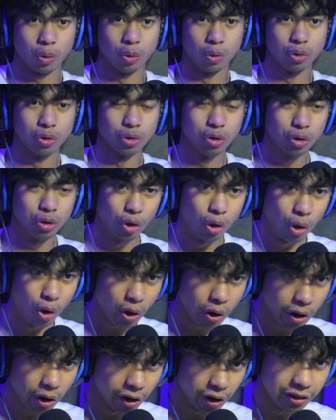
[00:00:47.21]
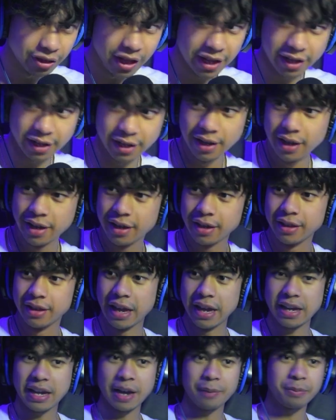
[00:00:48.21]
Oh, Lord. They
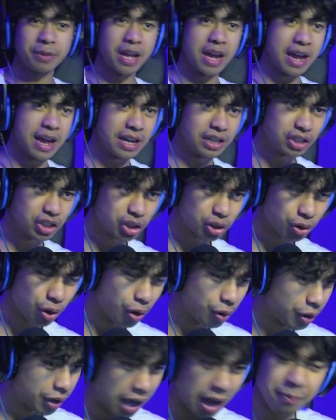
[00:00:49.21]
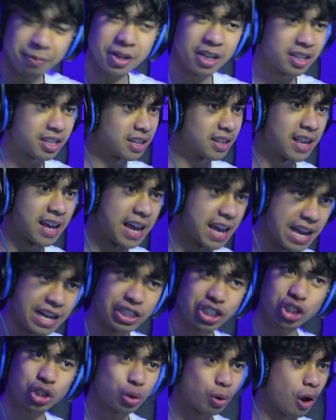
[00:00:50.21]
kept the intro. Kept it to the
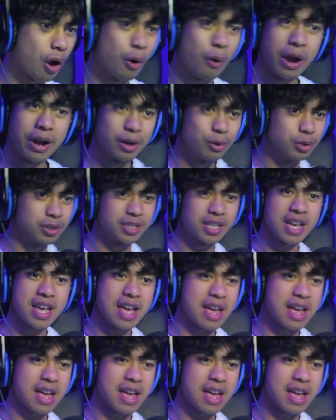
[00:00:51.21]
intro, and it was